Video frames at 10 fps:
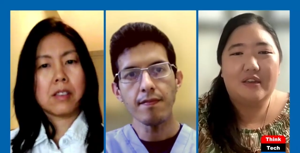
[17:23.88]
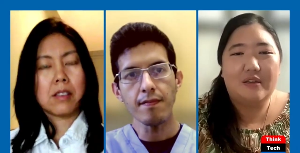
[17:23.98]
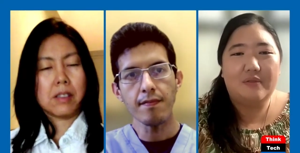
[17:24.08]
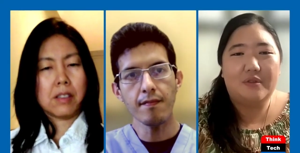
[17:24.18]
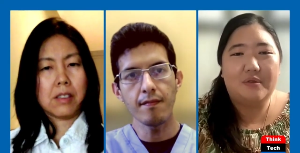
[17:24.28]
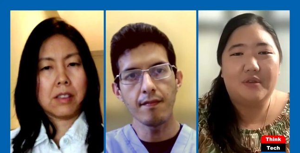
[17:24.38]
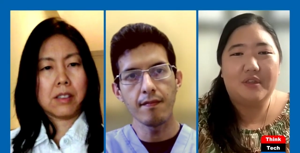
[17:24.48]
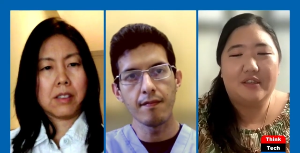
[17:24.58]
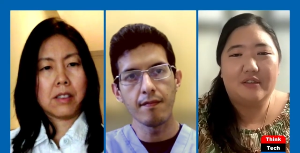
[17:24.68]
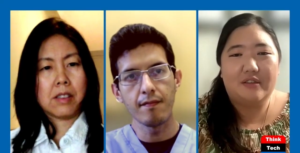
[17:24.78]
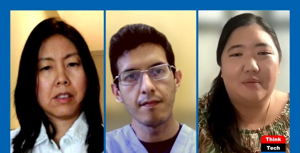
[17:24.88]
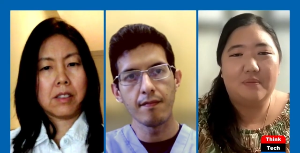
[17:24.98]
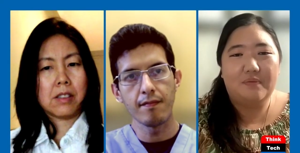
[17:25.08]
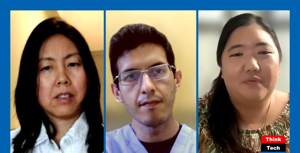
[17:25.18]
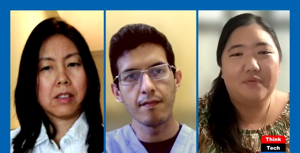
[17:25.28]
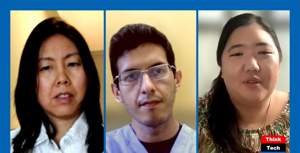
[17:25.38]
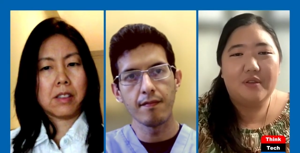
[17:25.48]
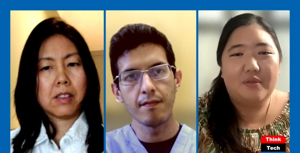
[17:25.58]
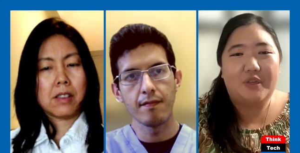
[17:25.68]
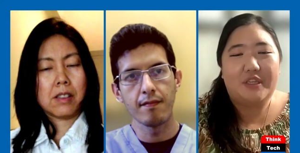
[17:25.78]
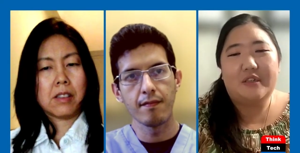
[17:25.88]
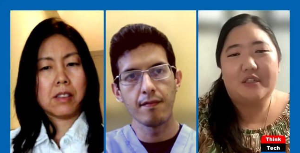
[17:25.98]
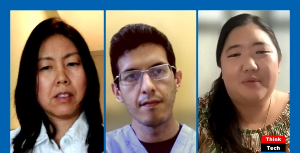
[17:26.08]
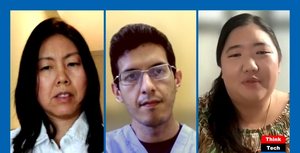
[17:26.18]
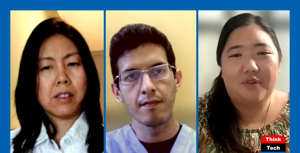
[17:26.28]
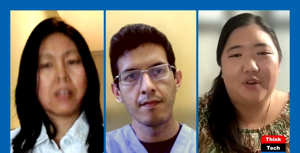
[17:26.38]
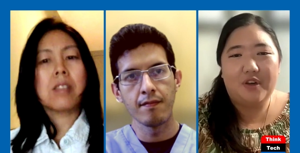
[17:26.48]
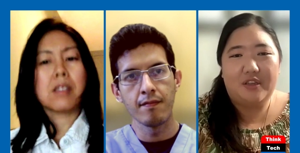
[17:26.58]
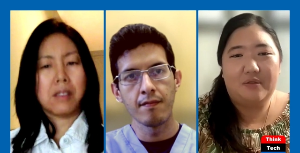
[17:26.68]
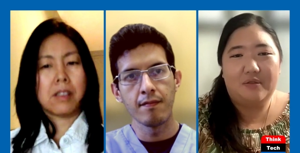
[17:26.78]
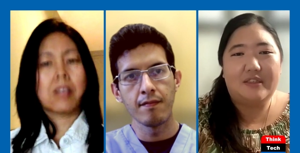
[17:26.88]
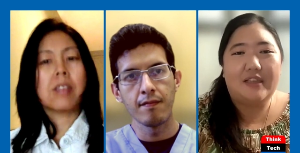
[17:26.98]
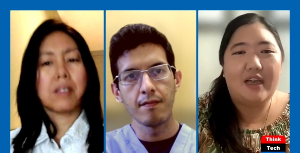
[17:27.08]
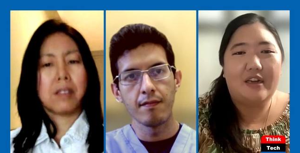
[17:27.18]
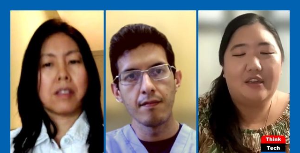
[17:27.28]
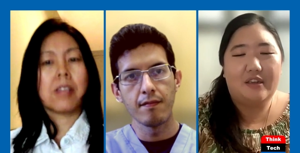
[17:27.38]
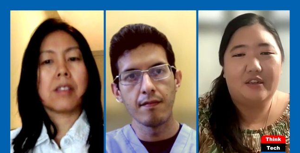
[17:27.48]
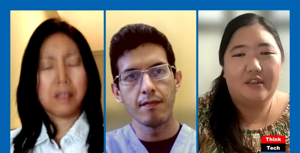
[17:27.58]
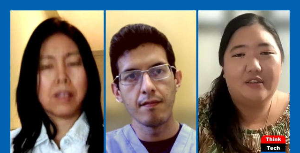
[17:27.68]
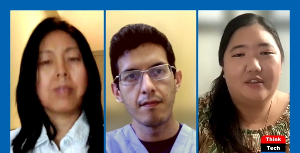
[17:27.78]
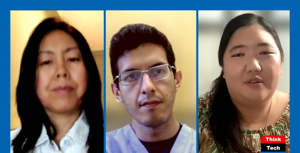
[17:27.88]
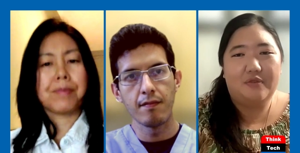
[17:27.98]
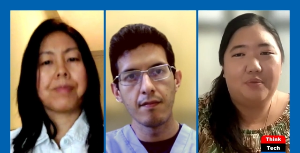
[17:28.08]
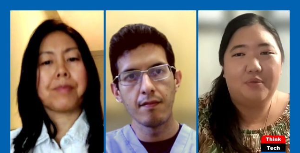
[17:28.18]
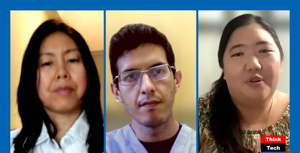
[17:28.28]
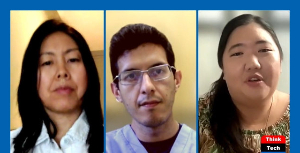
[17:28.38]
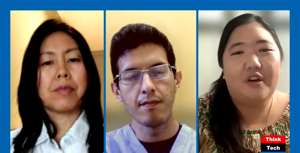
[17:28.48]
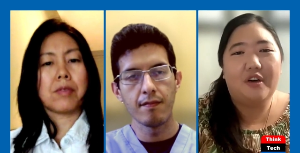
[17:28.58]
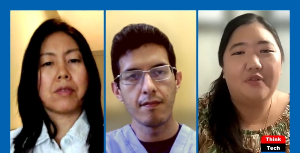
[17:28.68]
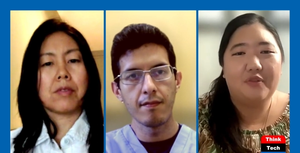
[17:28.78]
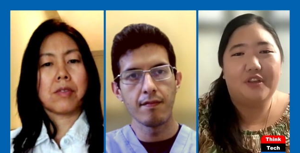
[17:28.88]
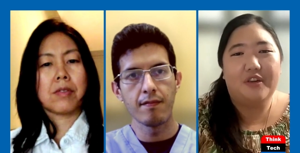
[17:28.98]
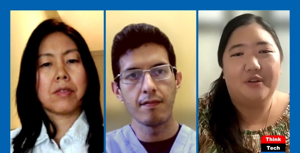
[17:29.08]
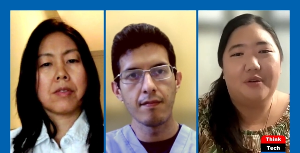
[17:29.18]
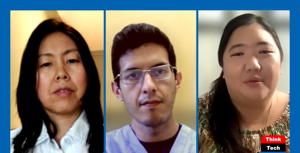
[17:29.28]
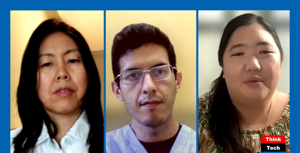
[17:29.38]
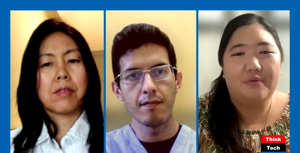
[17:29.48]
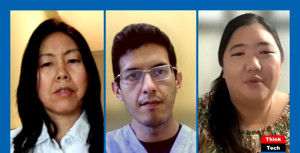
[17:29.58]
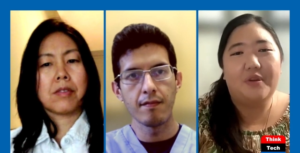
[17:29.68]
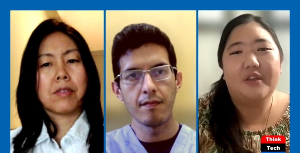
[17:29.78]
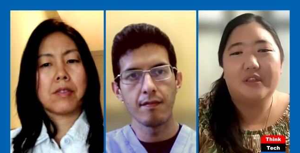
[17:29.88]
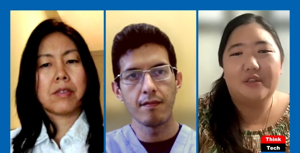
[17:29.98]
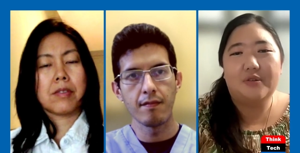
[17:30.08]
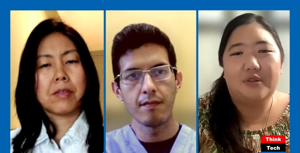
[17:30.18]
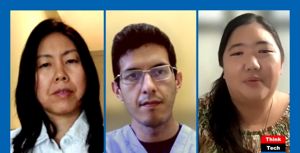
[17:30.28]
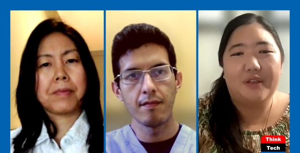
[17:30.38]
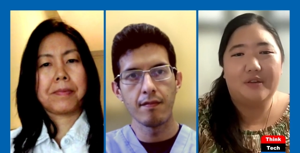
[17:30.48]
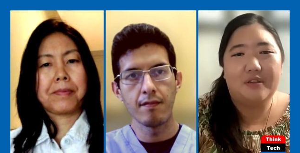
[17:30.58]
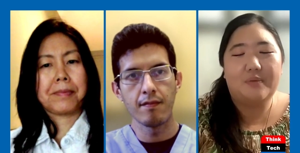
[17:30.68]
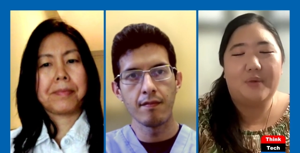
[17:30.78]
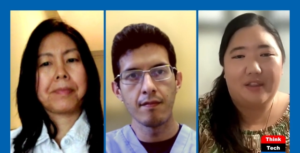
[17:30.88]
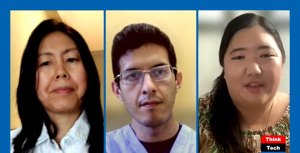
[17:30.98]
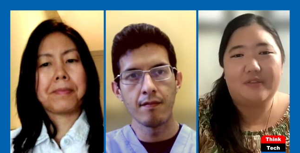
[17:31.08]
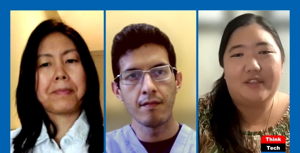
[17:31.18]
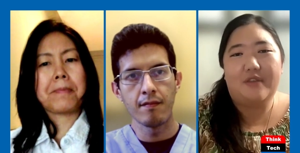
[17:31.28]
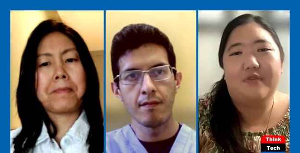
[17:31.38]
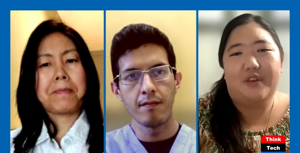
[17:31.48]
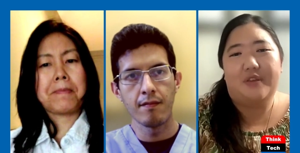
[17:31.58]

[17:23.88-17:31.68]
Speaker 1: uh, doing some research before you decide on sort of a protocol for your own rodent control, whether it's wildlife safe